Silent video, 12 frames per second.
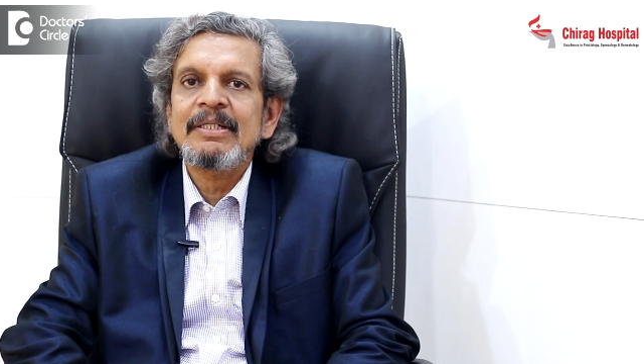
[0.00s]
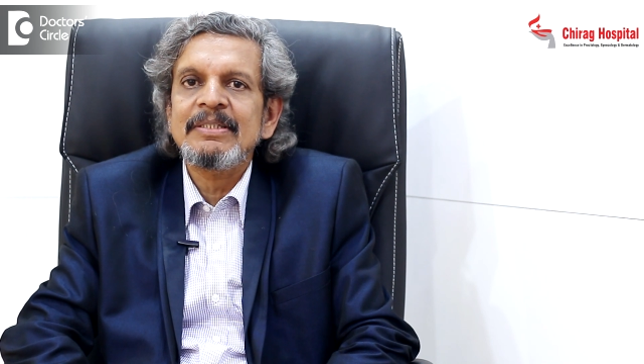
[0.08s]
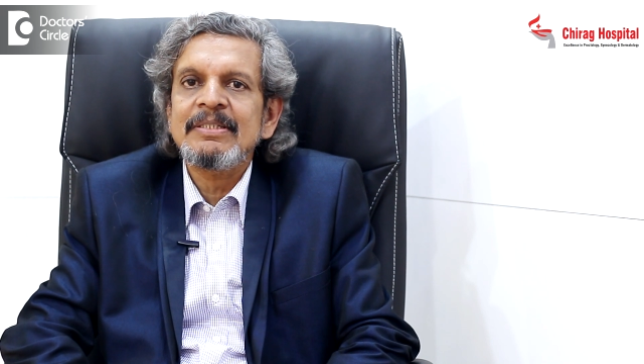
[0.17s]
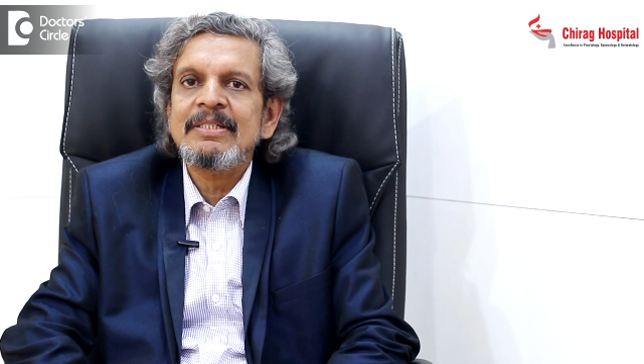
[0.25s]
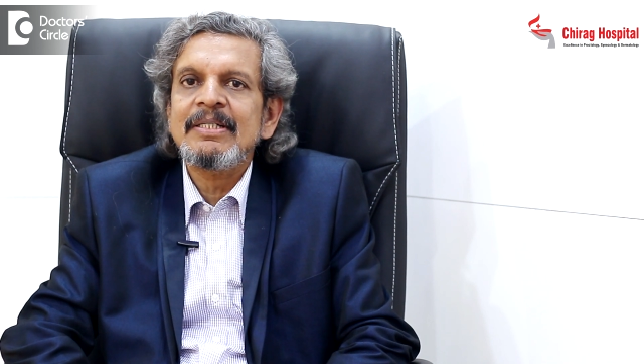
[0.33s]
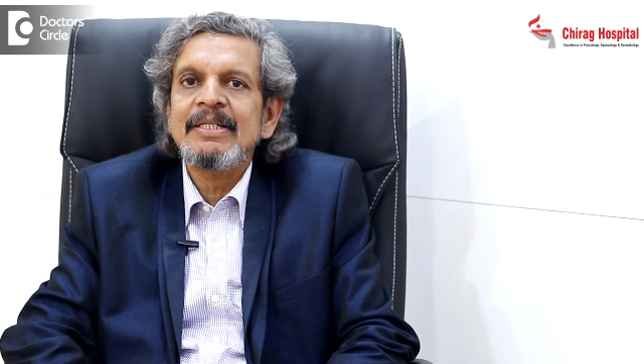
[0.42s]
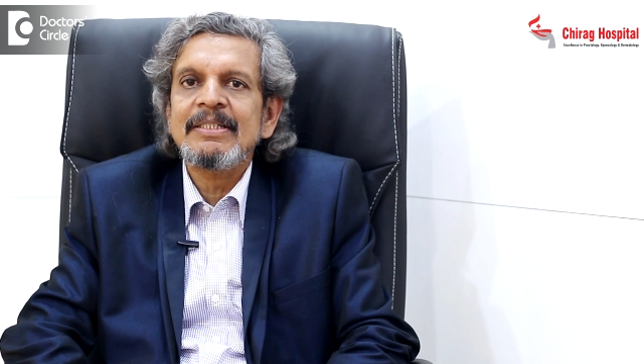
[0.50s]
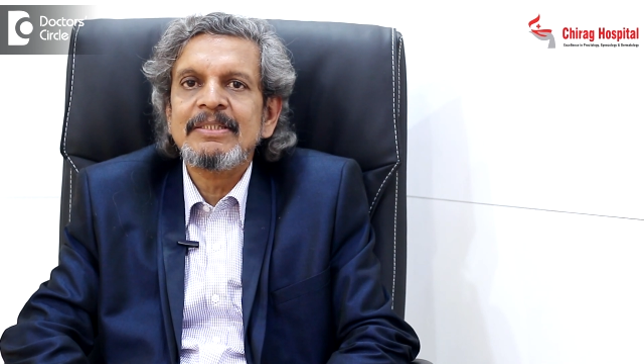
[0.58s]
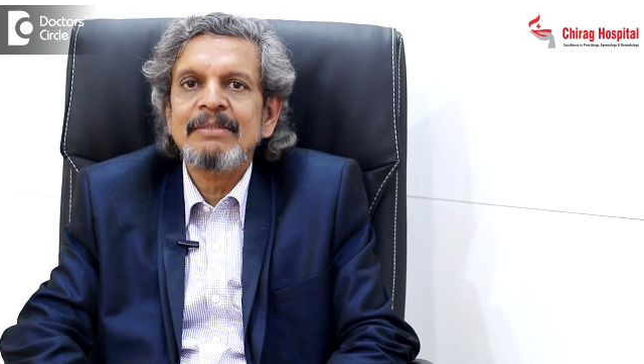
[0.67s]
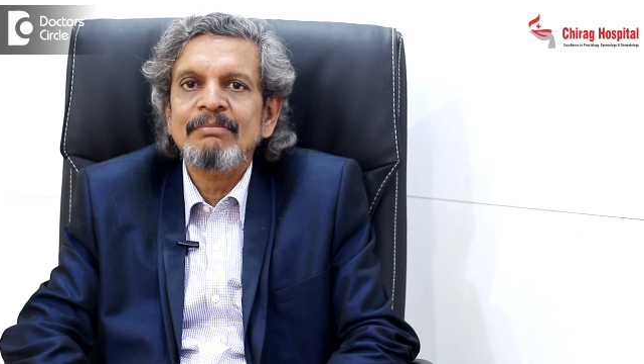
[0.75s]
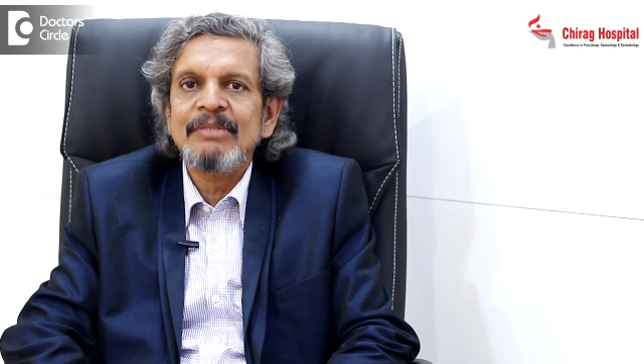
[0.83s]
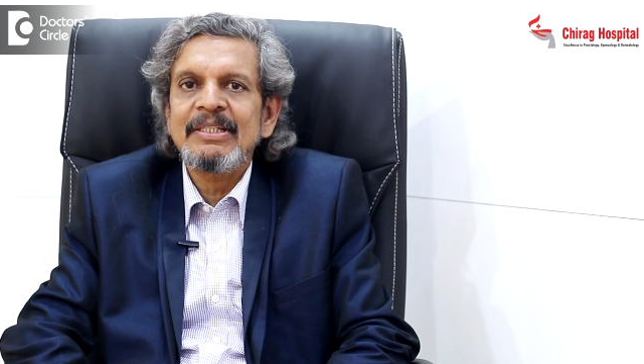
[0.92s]
considered as
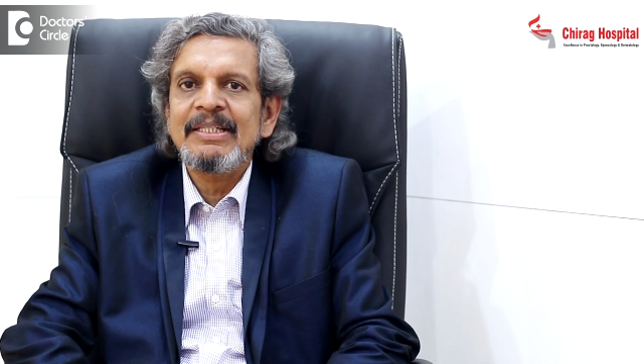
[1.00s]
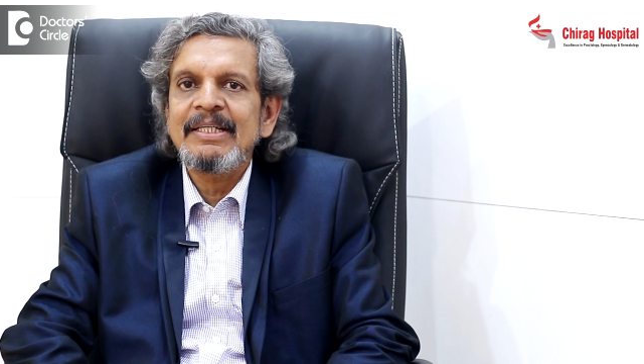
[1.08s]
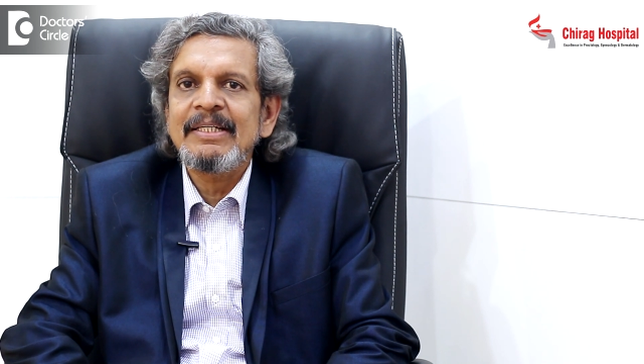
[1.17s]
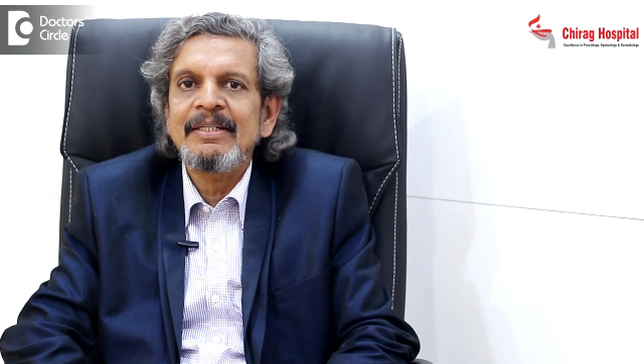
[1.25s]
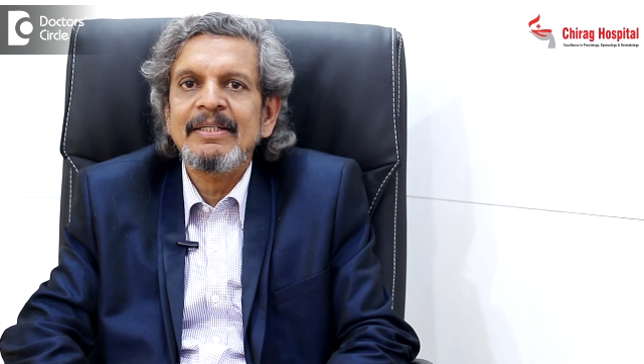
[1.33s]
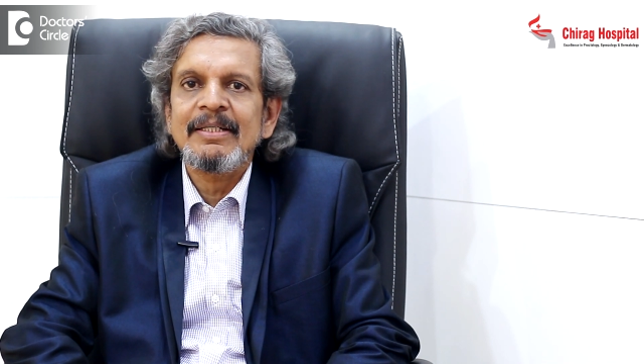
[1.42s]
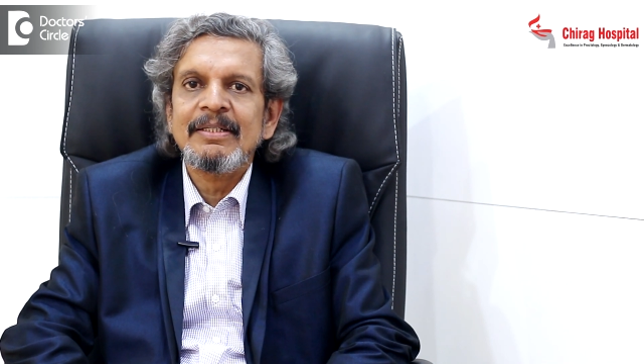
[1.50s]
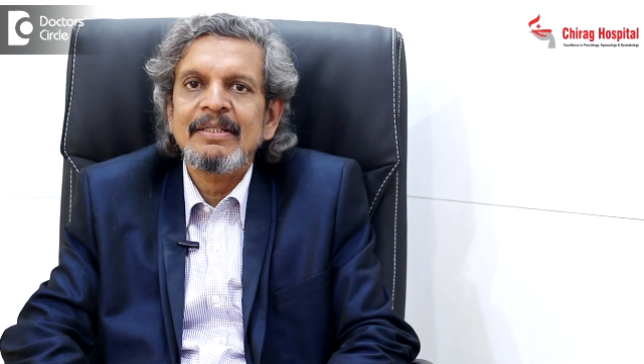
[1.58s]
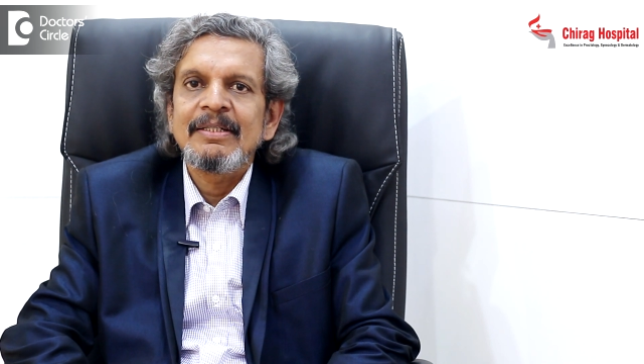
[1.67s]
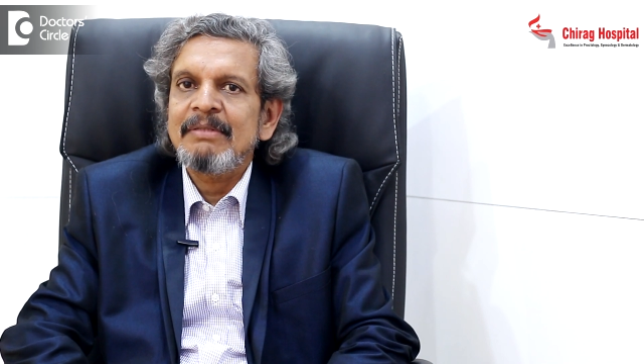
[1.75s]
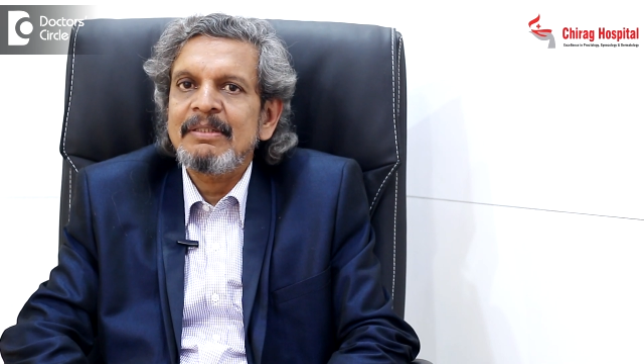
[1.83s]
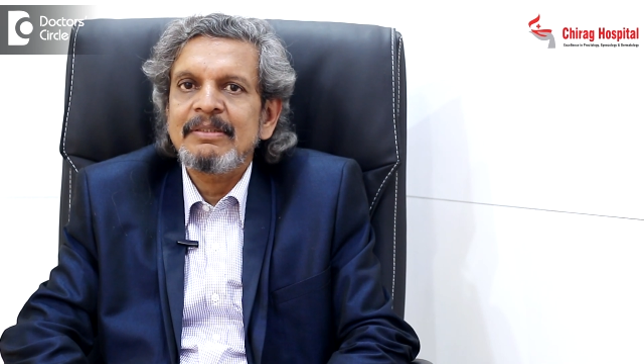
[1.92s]
something heat or
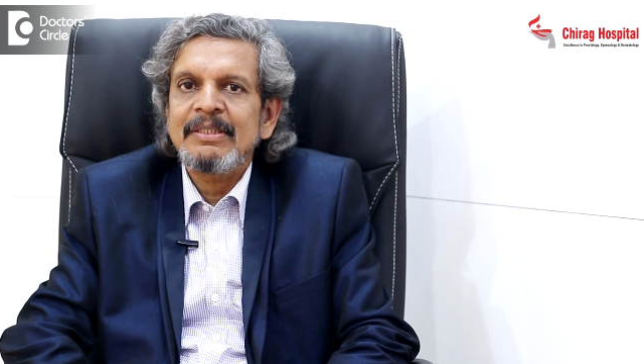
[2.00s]
uh,